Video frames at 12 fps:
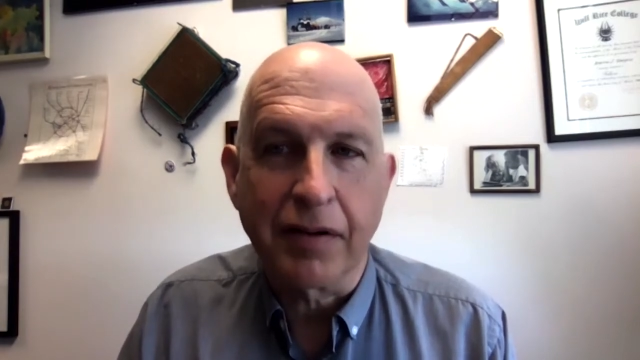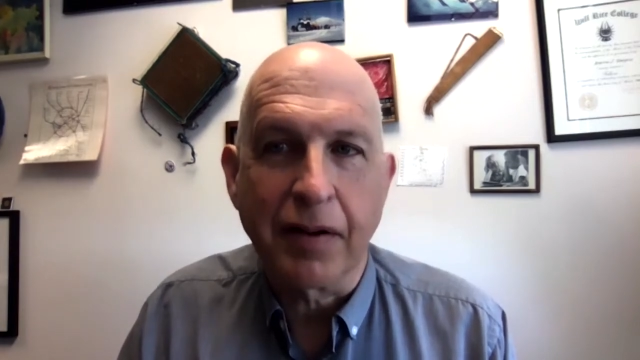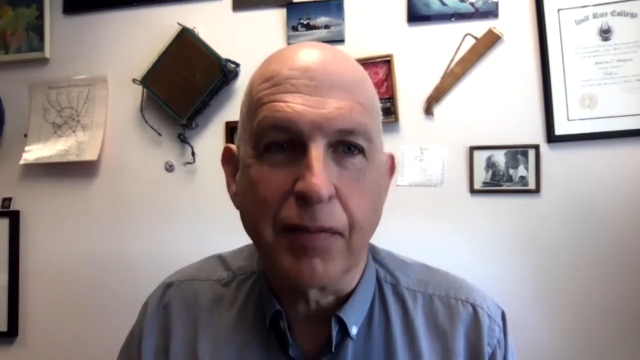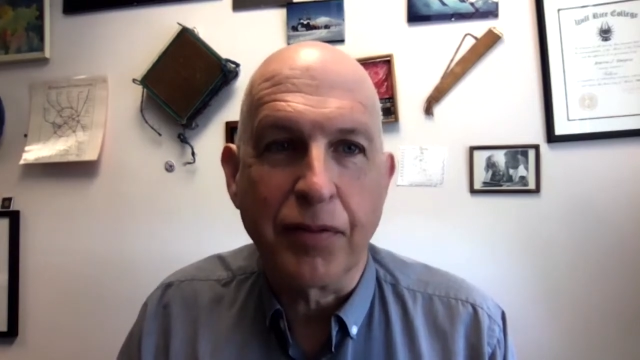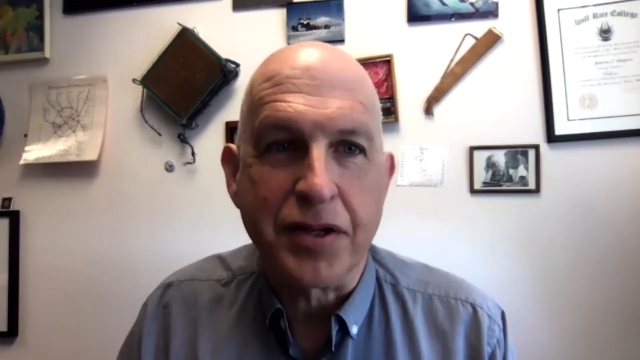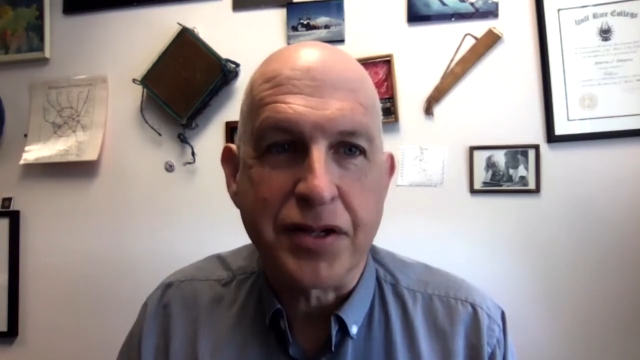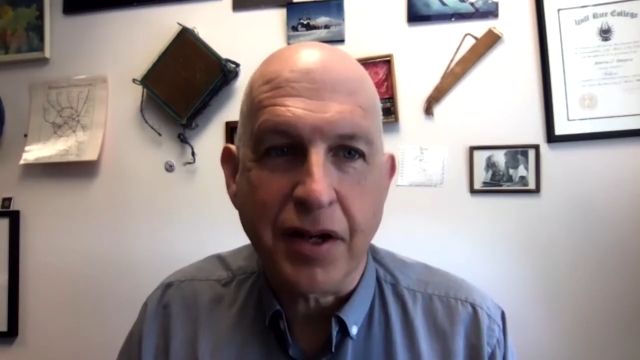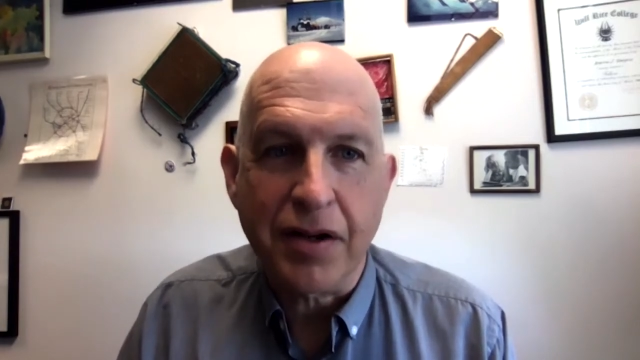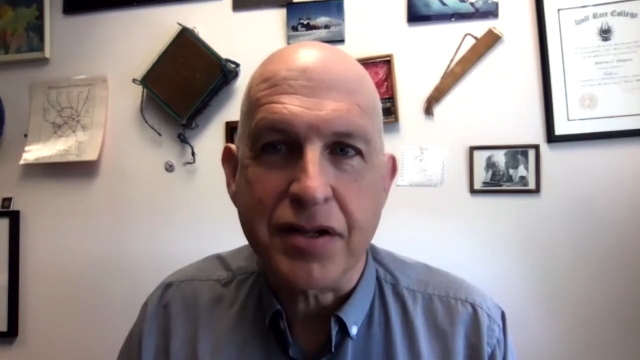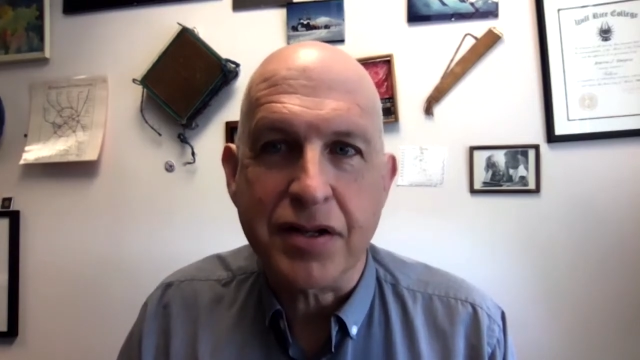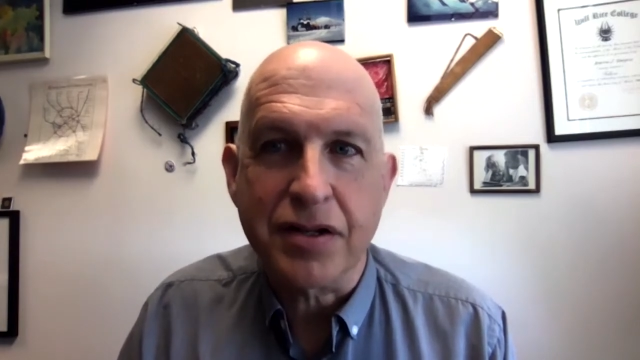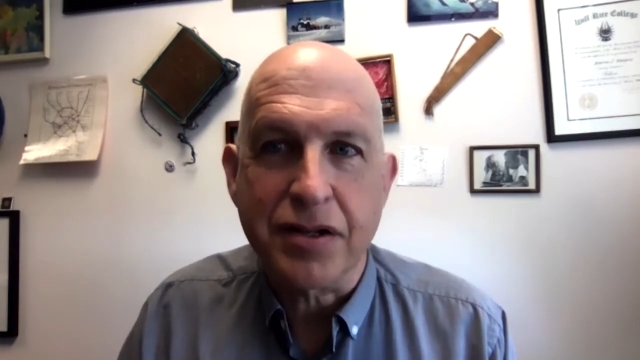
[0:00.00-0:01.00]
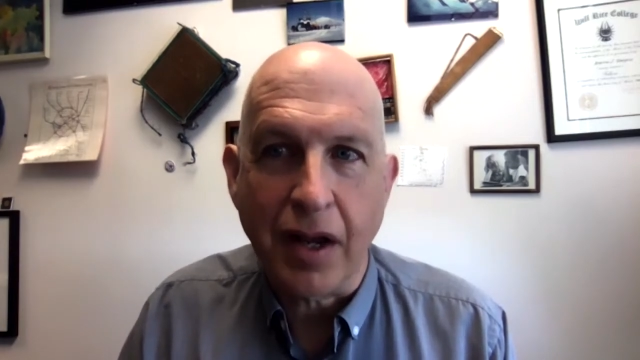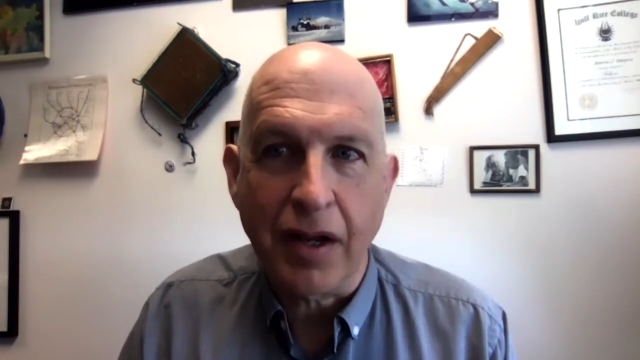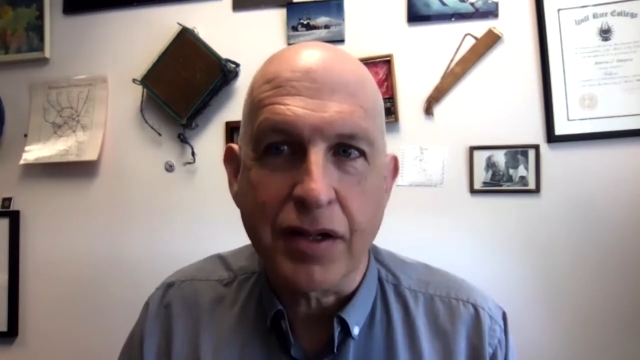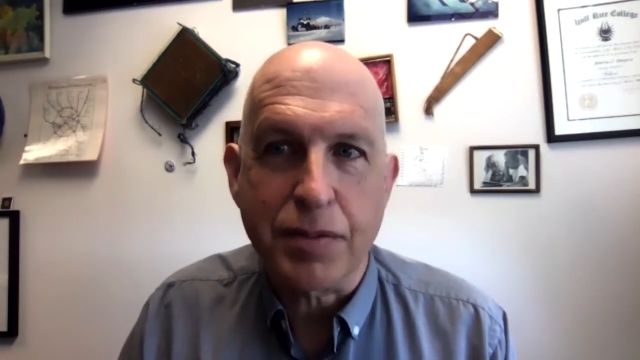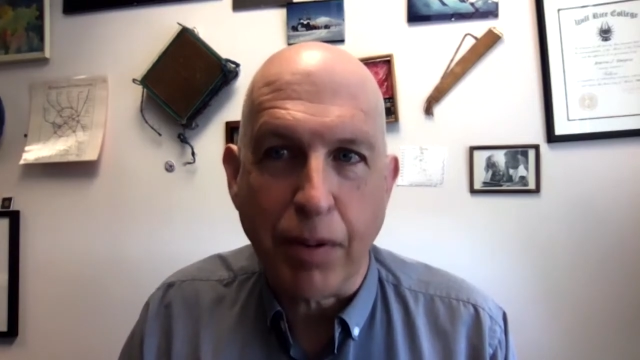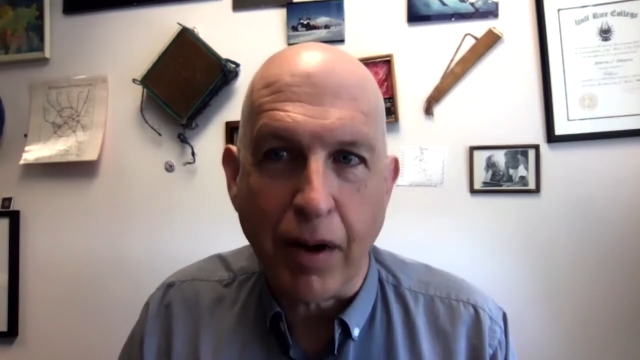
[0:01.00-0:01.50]
the citizen
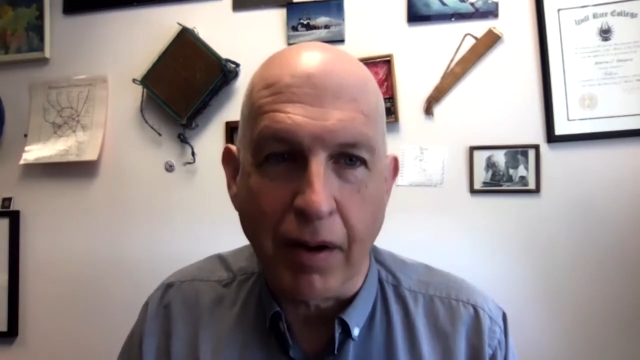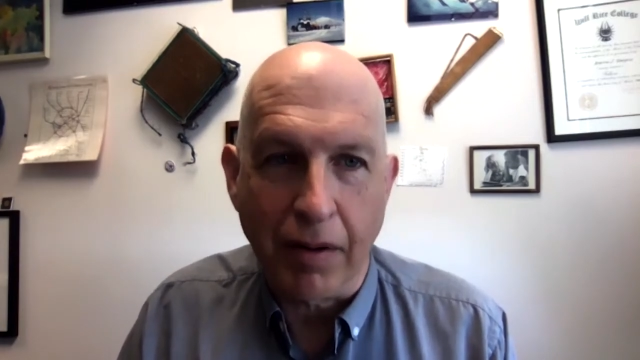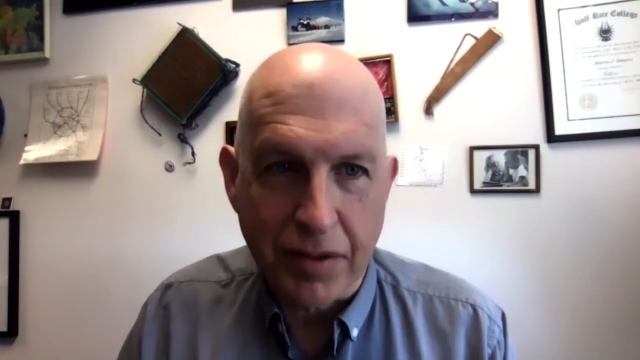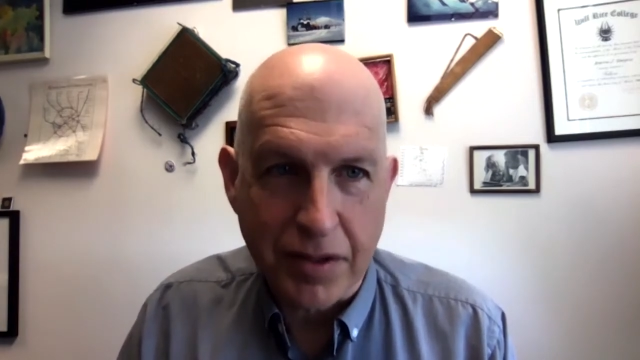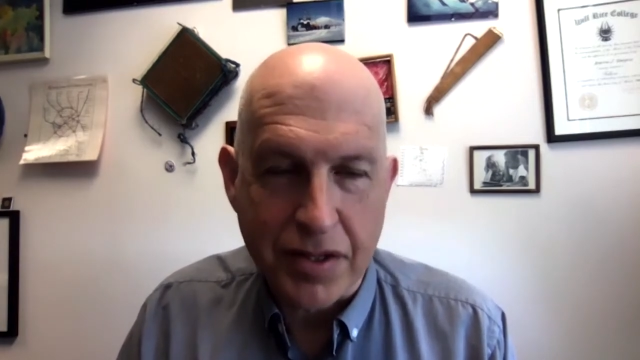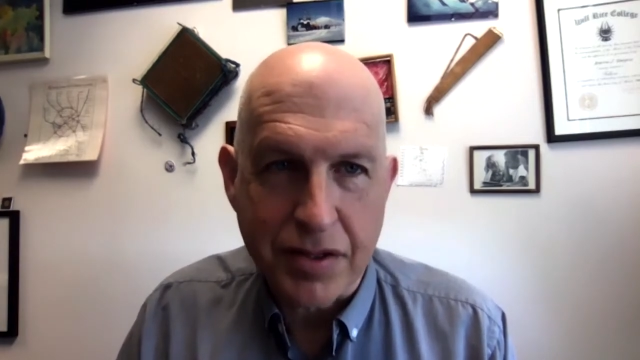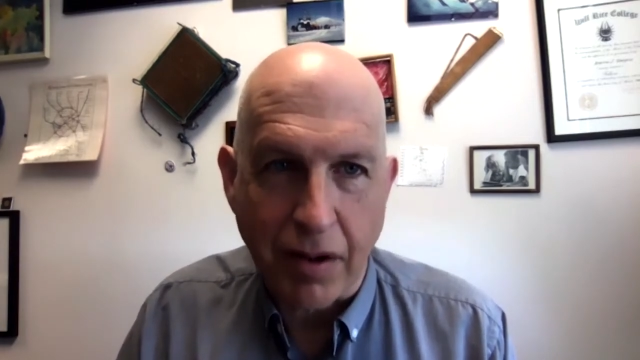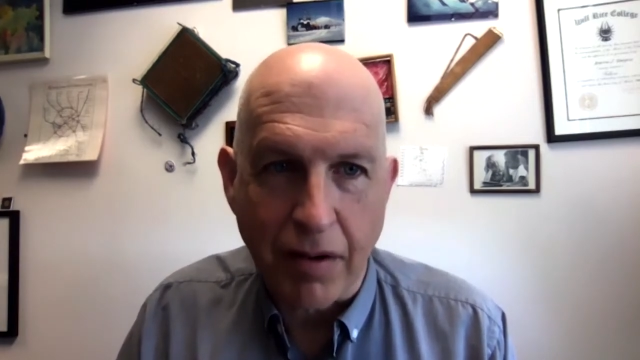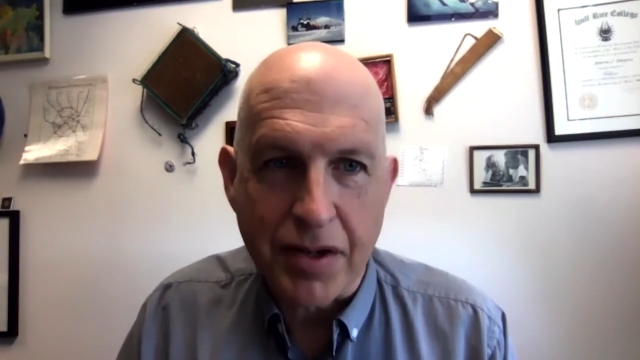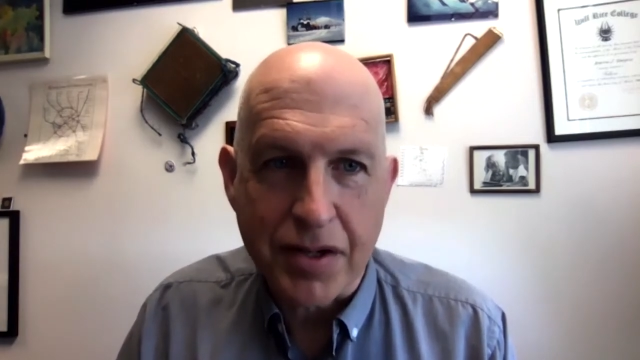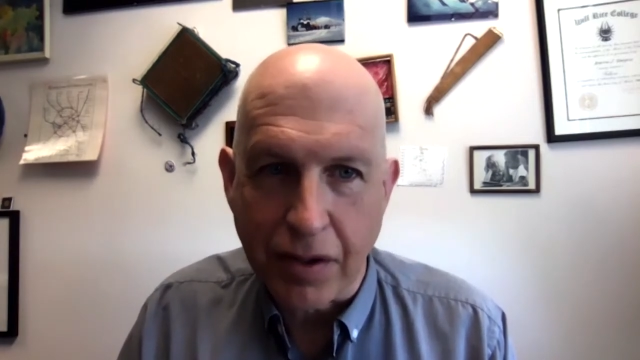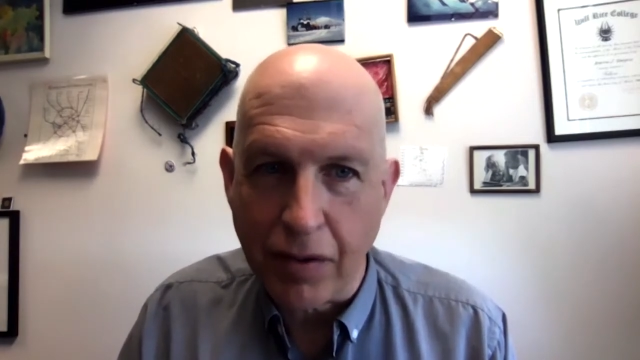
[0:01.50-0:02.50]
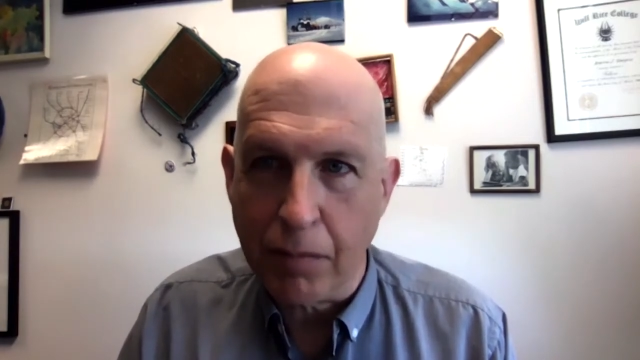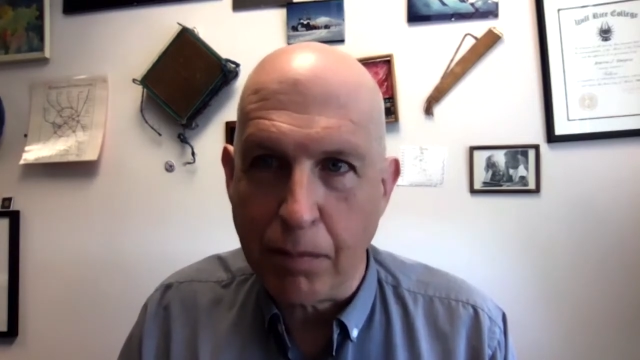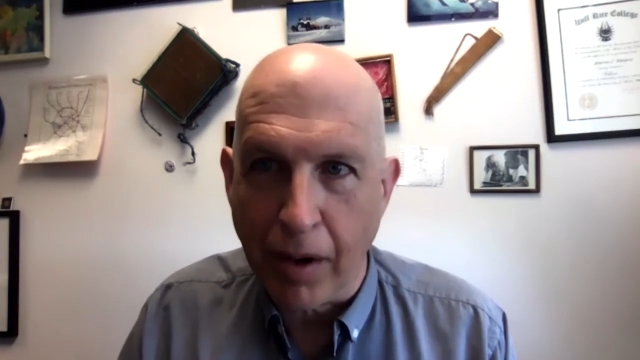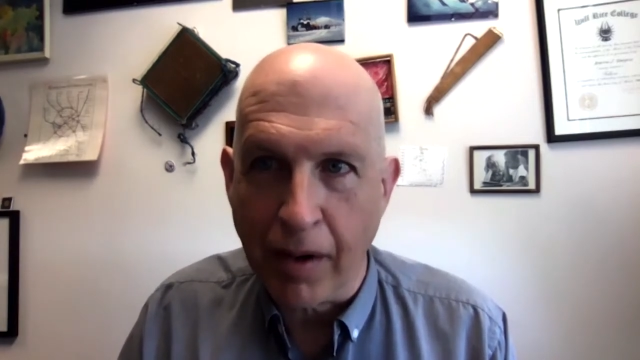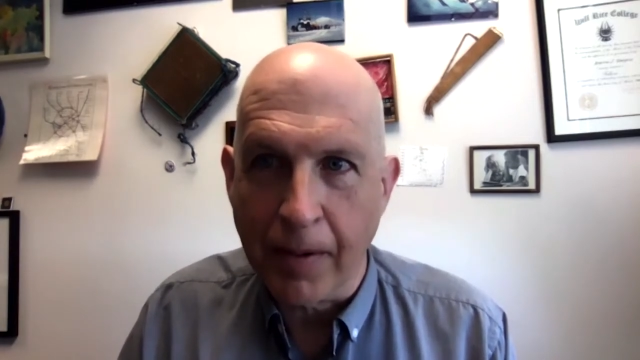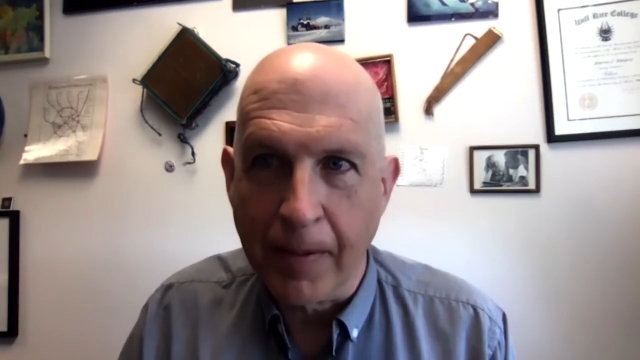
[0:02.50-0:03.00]
science part, the Stardust at Home
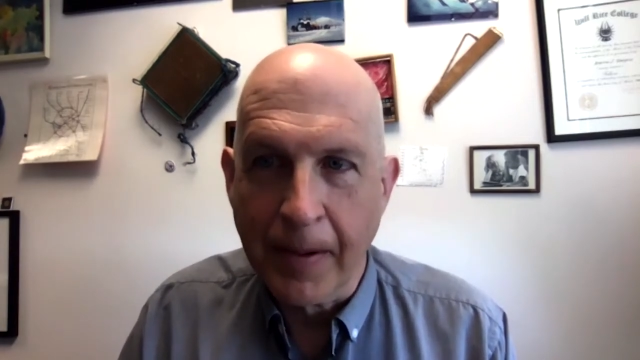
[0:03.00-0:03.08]
part,